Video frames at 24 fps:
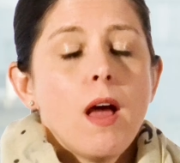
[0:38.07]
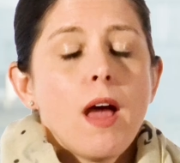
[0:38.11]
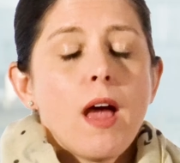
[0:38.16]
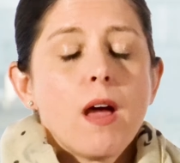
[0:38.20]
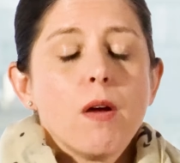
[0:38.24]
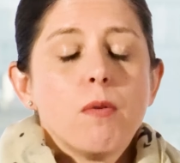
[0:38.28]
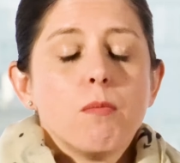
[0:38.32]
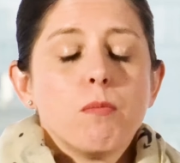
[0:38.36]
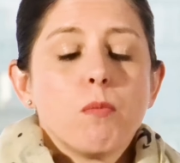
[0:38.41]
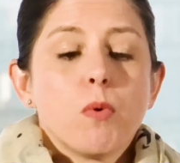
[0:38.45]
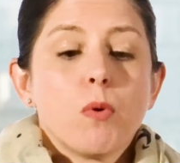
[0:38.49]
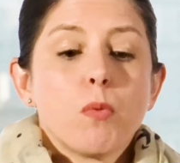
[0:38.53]

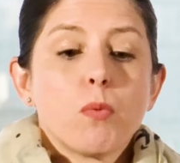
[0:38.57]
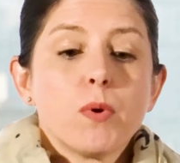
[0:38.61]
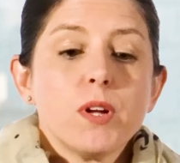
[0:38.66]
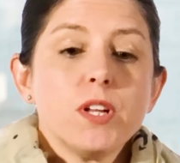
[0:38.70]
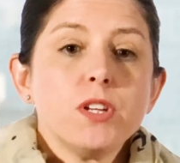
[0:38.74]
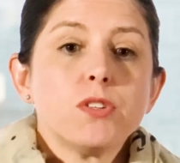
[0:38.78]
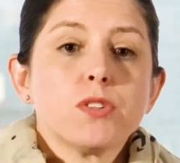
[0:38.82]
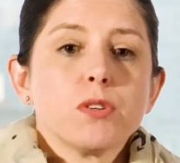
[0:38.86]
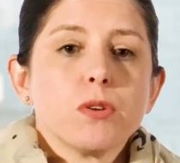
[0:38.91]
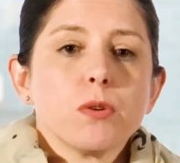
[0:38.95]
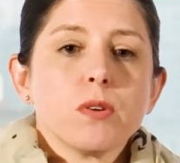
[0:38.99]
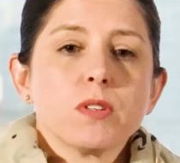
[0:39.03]
And what
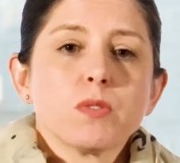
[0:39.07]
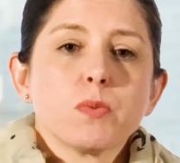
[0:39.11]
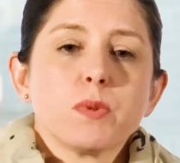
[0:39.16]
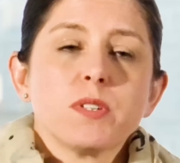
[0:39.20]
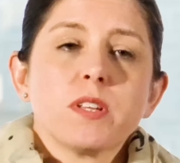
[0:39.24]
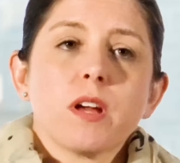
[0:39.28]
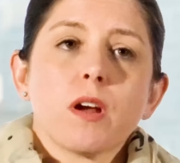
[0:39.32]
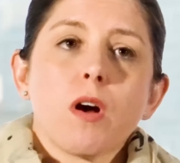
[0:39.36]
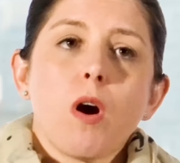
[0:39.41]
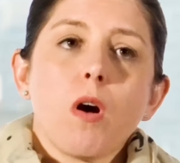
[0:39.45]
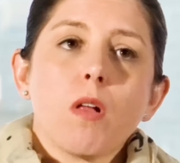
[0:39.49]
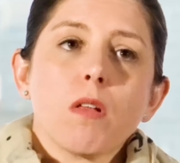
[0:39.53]
we do is we
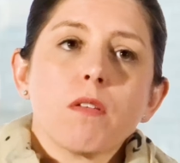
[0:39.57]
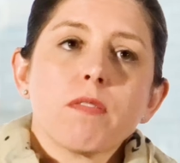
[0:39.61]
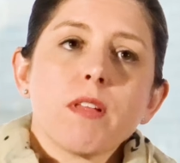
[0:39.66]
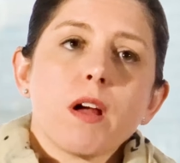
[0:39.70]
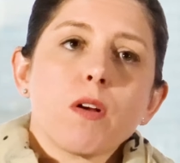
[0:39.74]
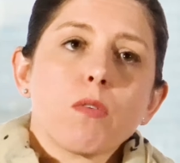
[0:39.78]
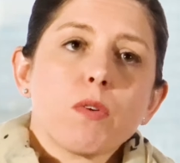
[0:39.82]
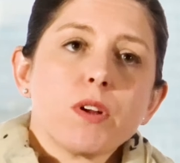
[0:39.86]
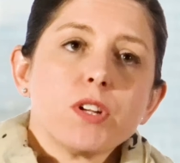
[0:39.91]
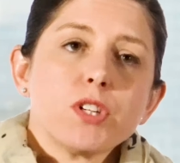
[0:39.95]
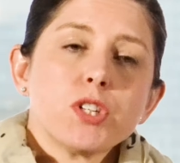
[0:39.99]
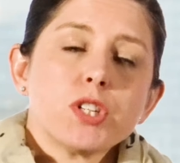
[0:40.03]
take all of
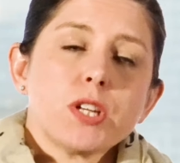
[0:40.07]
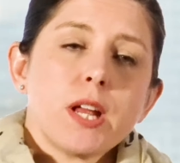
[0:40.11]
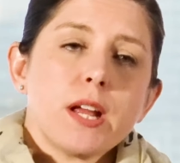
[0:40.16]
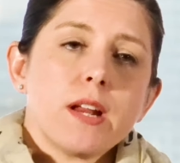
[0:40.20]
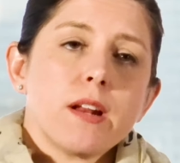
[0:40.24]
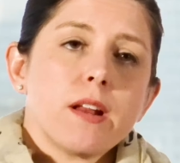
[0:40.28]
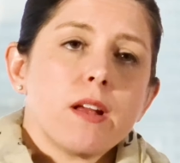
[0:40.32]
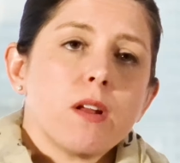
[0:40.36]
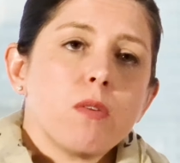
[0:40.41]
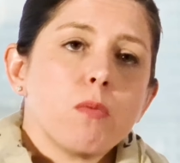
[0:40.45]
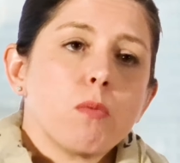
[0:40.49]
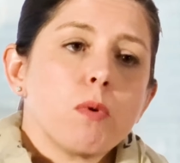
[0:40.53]
that rich
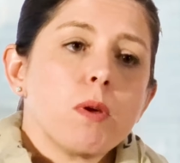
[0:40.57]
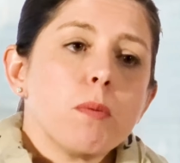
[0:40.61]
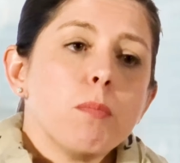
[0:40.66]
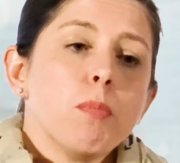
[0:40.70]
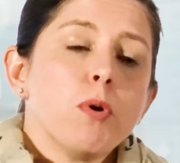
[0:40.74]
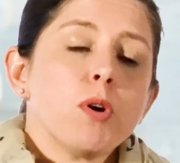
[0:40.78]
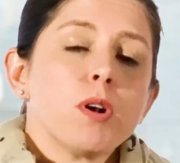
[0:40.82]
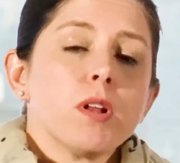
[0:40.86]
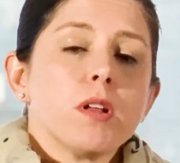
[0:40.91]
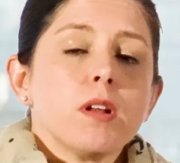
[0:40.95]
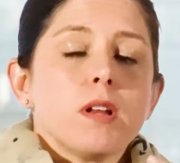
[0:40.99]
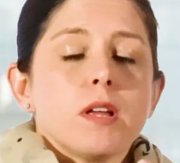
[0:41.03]
data and we
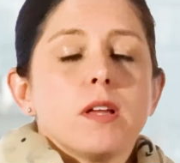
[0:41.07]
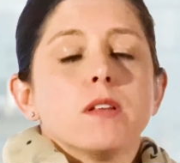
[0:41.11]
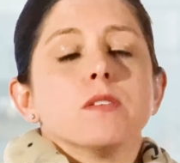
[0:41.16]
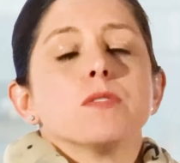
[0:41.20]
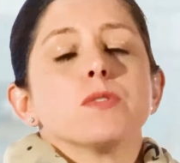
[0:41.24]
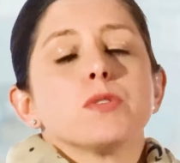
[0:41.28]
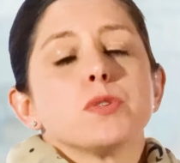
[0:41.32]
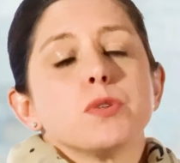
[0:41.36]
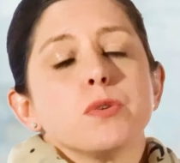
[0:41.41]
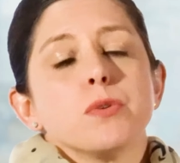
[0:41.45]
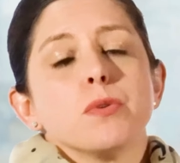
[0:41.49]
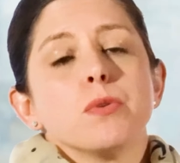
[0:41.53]
put it
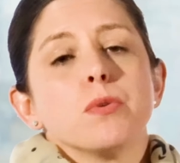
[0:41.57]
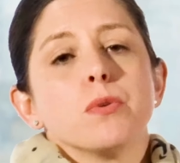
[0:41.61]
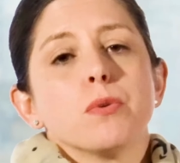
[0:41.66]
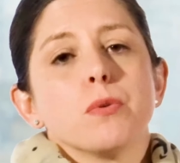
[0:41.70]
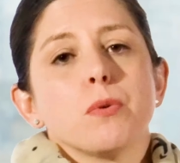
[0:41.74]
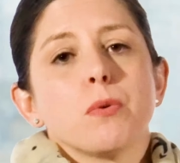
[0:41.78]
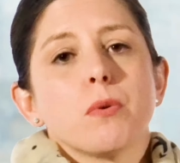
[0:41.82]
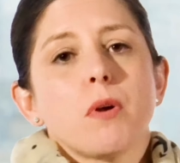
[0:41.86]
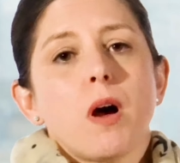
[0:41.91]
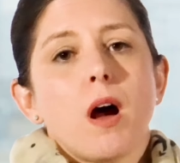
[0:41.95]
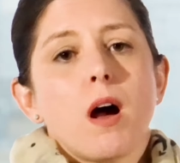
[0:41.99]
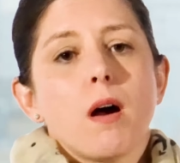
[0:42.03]

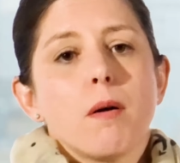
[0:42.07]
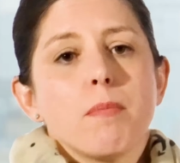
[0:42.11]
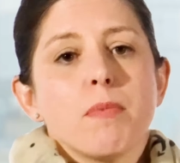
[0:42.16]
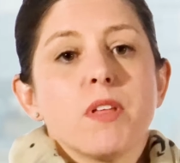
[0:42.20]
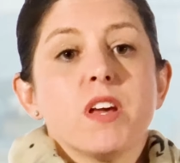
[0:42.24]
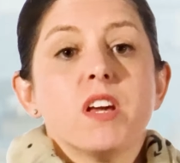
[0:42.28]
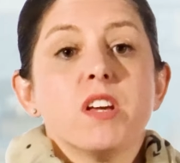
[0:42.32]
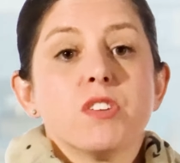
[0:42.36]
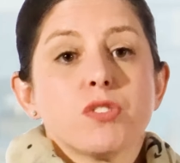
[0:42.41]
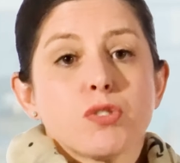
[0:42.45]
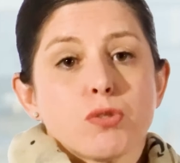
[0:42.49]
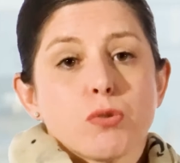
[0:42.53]
into
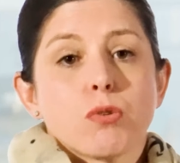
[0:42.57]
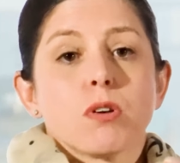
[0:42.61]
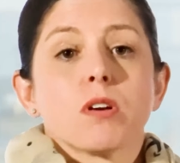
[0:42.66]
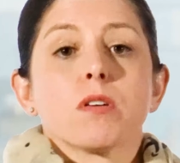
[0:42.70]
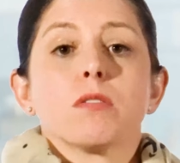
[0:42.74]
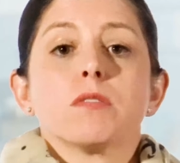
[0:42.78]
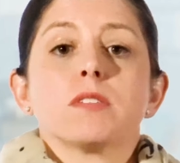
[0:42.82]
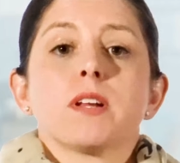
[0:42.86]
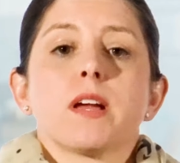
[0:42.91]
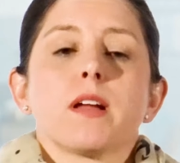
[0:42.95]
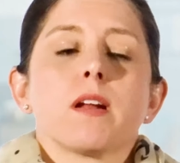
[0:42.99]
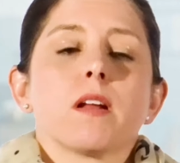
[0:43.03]
the
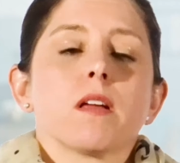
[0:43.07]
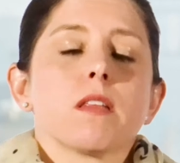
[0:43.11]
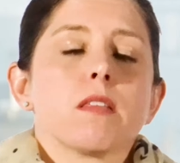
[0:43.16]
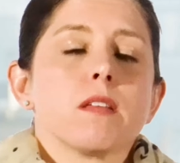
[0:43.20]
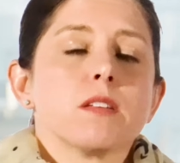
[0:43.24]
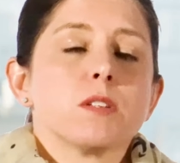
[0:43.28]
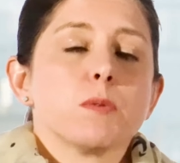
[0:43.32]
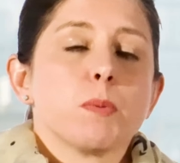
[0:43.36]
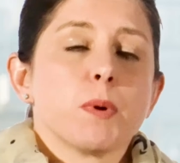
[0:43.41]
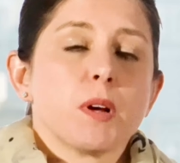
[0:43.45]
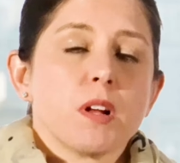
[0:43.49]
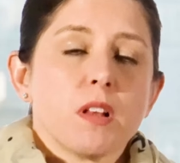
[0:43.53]
historical data
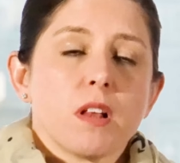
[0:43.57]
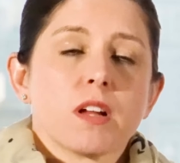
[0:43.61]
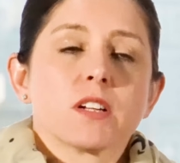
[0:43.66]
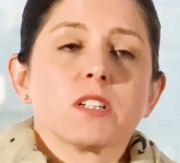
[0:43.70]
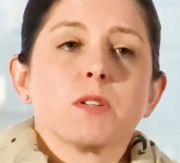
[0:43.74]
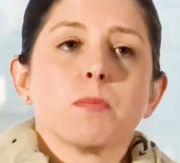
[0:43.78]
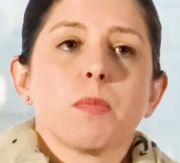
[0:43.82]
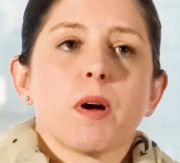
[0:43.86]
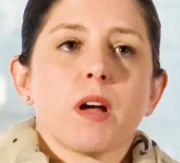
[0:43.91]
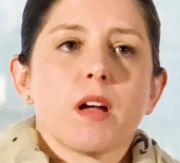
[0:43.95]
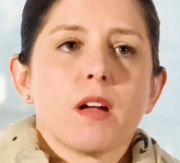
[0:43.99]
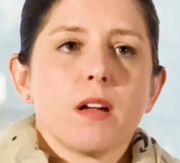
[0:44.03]
that's been
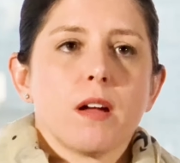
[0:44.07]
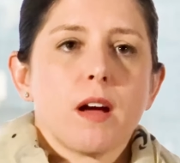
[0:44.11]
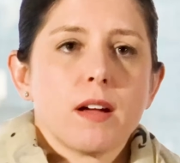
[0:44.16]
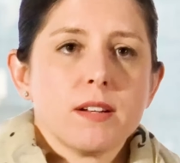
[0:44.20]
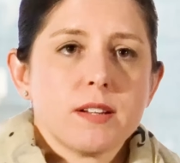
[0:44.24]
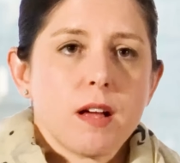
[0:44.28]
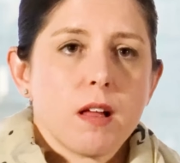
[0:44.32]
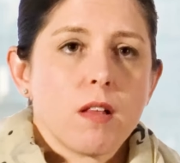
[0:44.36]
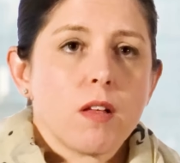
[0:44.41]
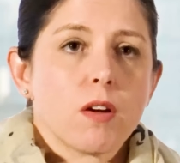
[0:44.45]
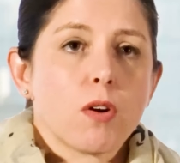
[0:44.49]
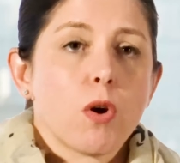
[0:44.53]
collected by
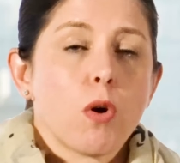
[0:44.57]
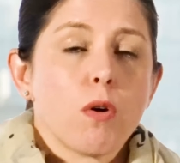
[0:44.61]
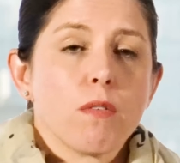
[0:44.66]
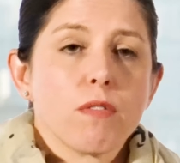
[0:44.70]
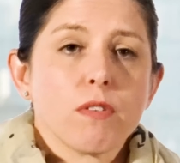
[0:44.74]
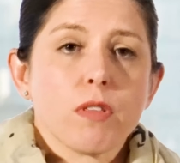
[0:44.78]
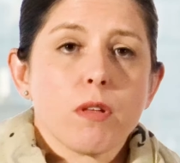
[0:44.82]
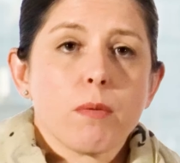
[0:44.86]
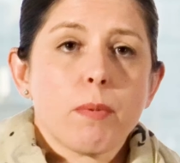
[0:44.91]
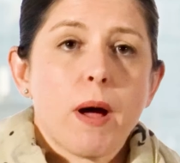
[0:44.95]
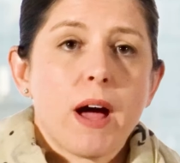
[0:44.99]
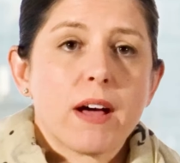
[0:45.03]
Idelic
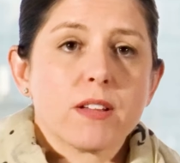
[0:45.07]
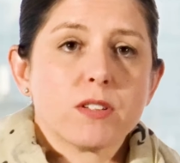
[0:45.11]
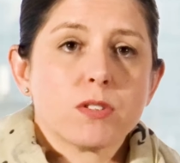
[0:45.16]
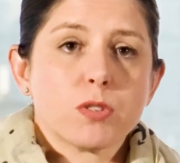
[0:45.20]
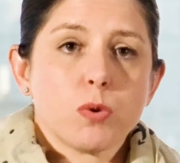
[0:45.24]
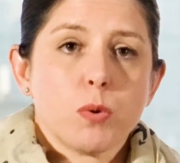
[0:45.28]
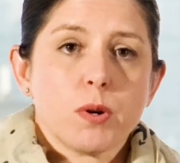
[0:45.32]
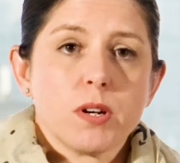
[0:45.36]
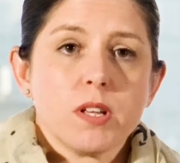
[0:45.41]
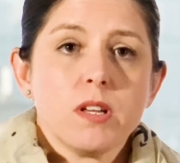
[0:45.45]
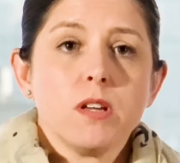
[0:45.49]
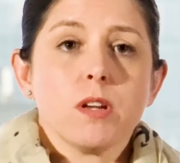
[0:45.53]
over the past
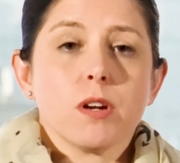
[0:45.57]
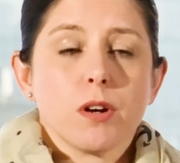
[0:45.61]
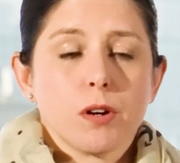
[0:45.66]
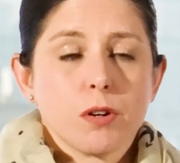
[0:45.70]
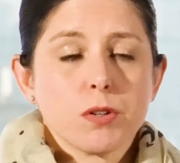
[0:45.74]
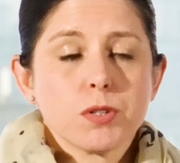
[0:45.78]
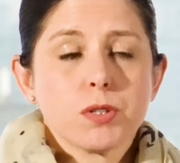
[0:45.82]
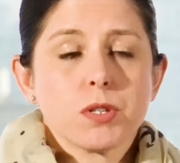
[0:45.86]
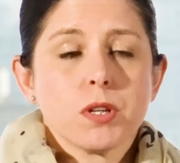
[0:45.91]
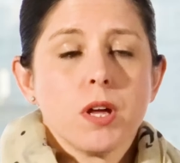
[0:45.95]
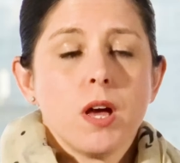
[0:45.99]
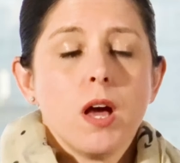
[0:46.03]
20
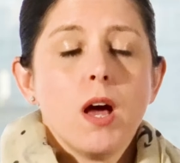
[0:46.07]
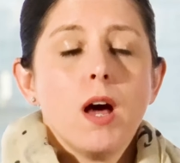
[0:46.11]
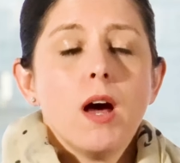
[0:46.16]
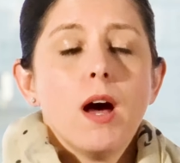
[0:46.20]
years.